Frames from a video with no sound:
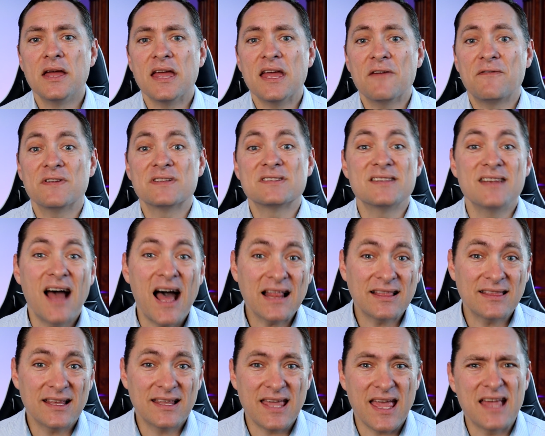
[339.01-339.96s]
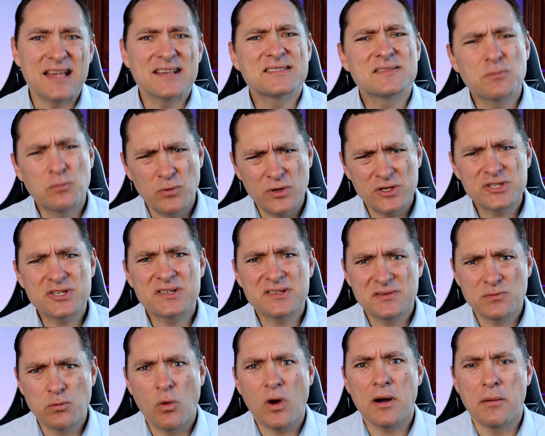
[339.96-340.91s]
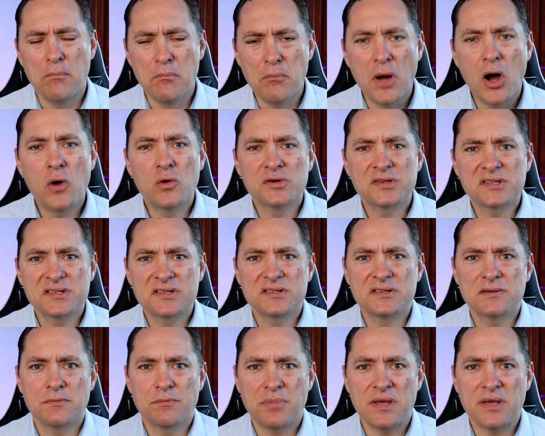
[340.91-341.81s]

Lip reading: If it's not the case, which is where most